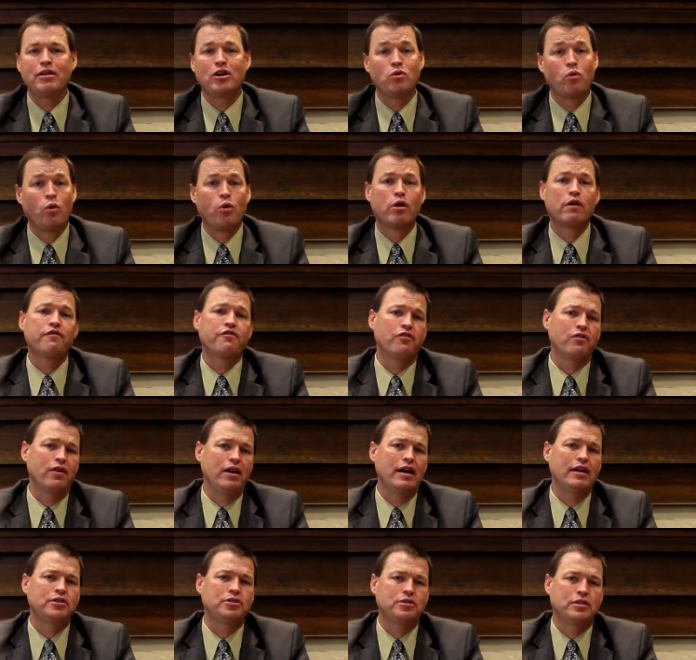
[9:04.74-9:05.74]
in order for
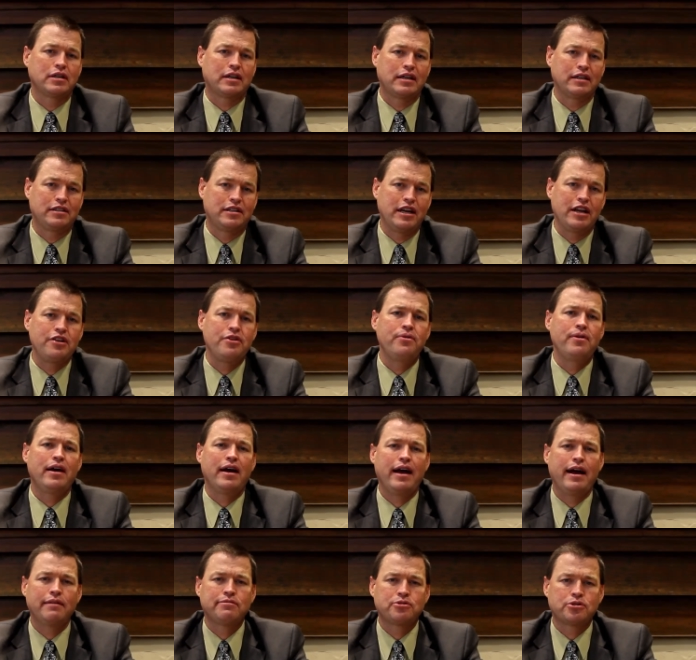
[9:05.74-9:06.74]
us to continue to
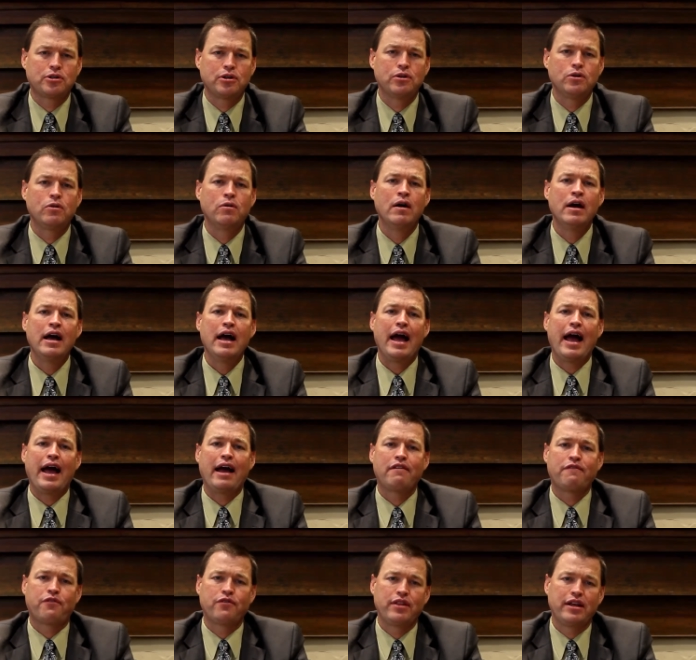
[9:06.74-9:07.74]
have school
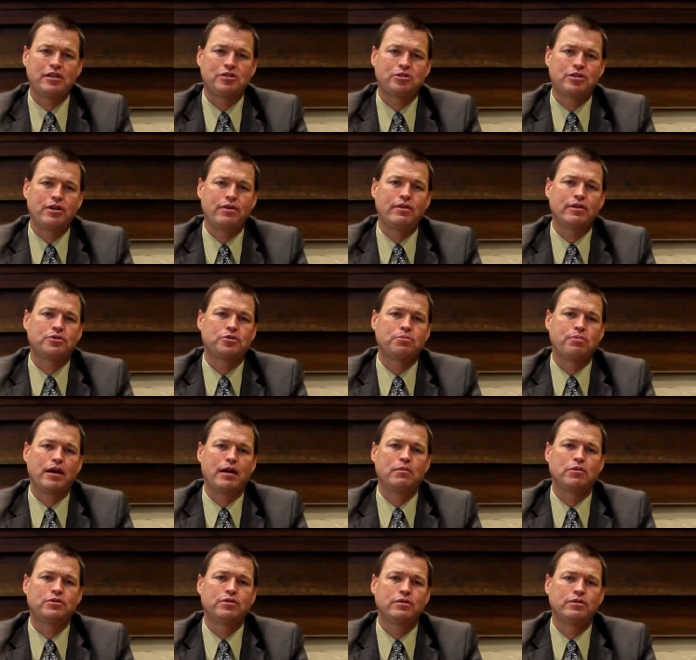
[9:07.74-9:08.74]
and for these students to be
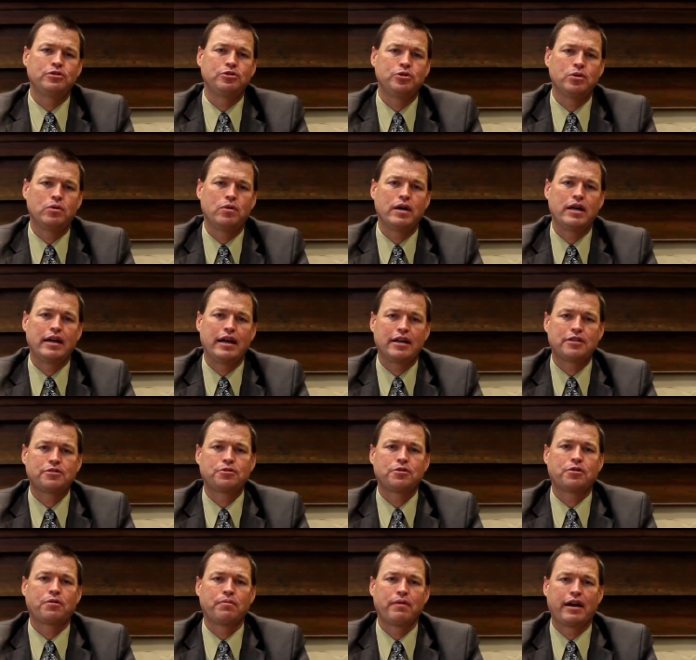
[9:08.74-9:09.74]
able to enjoy an
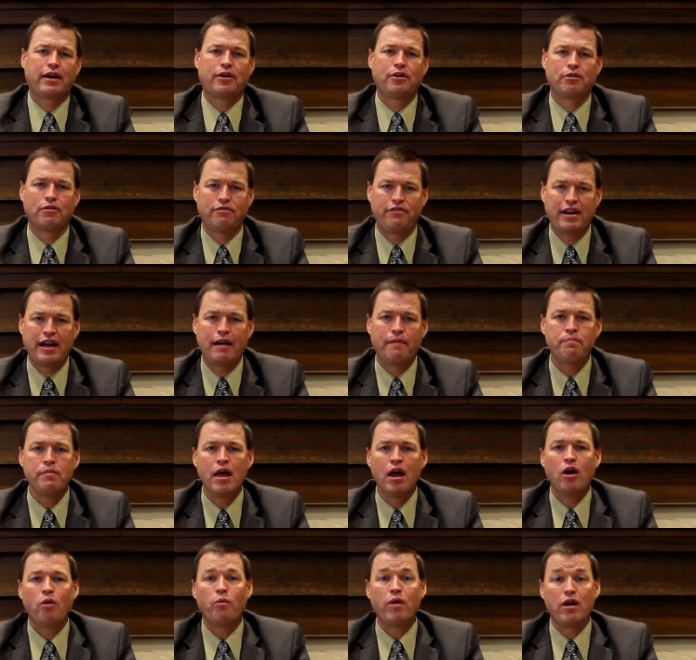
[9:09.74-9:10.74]
extracurricular event,
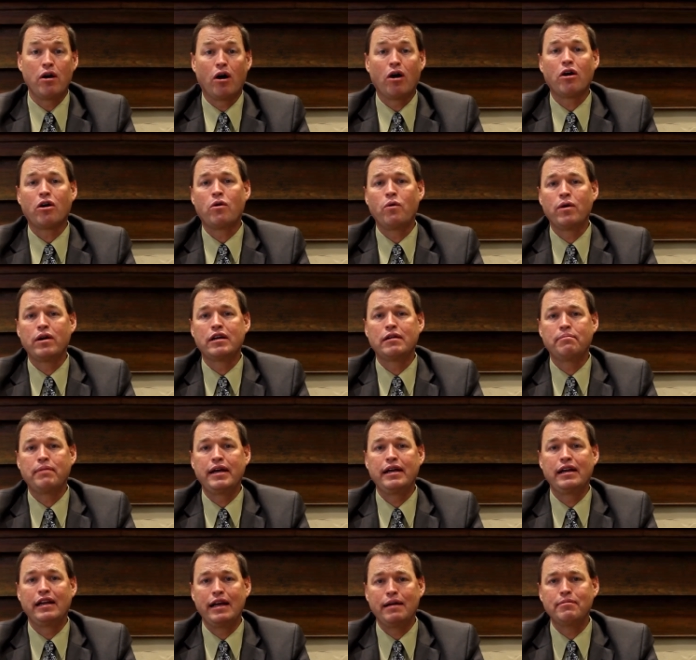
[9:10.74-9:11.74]
we are going to
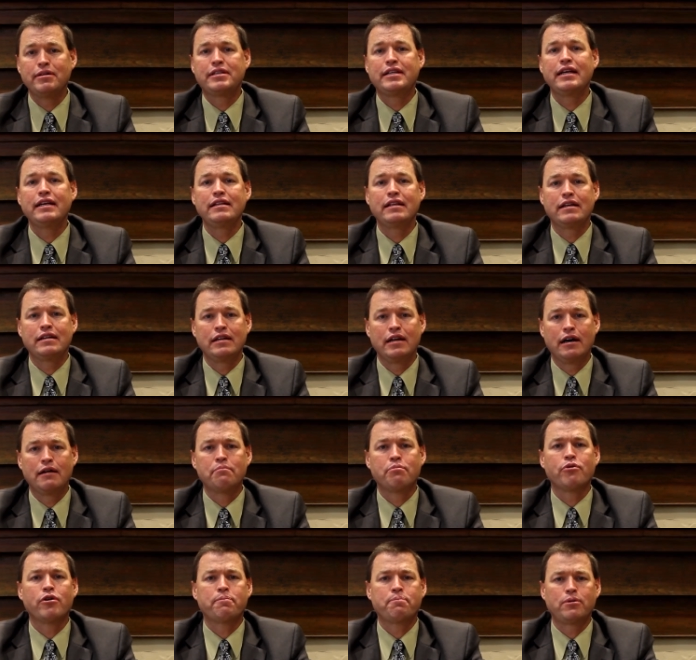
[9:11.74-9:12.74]
be limiting the
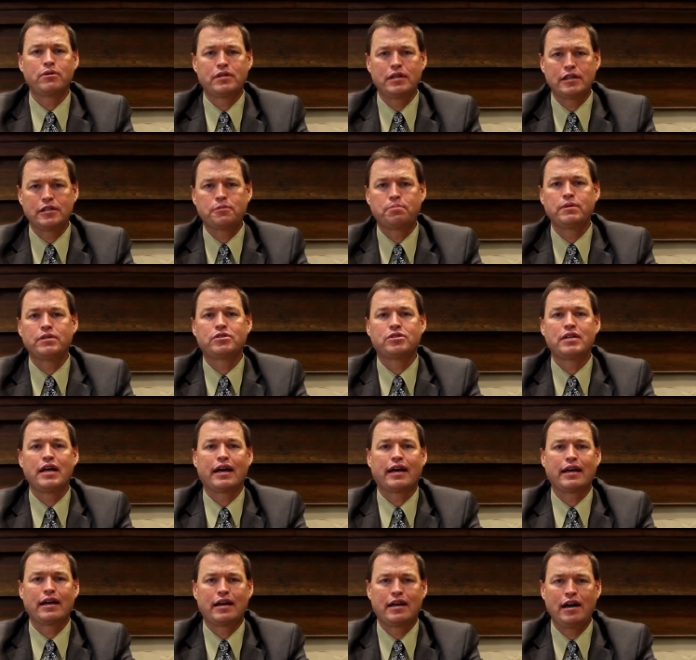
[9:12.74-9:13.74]
number of participants
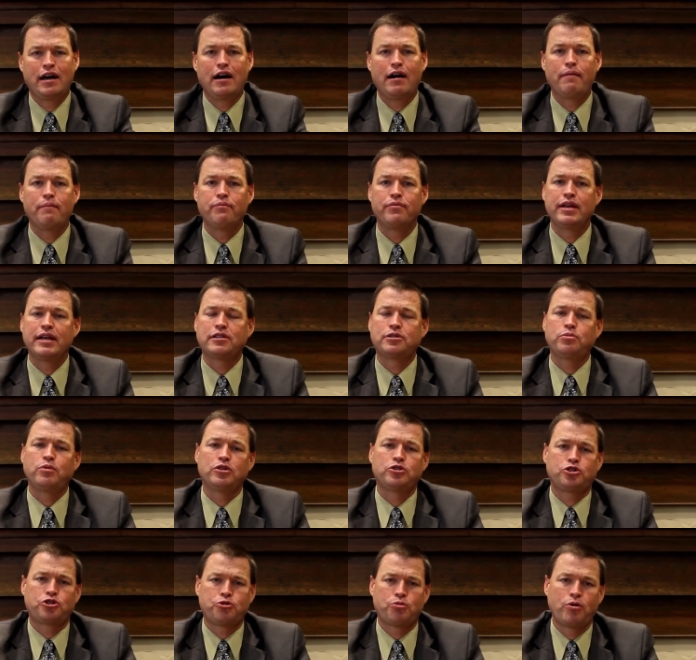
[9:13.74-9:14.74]
that can come. This
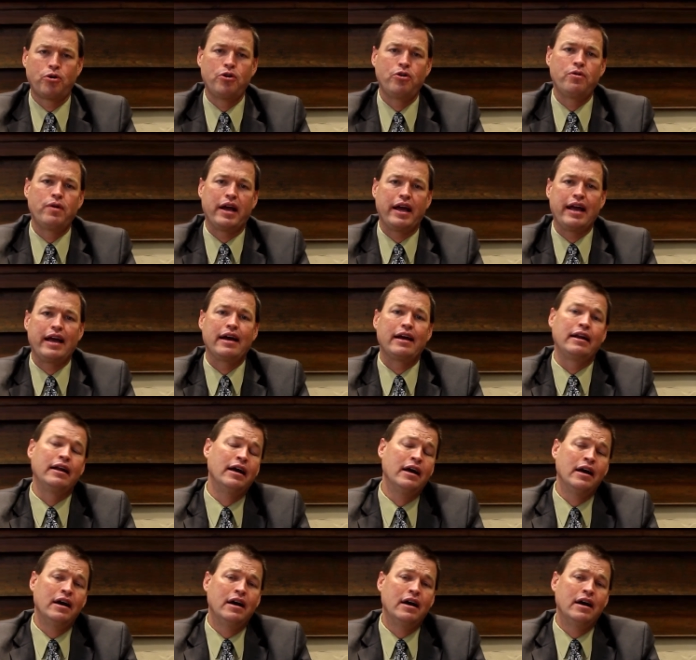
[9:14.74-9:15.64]
was true in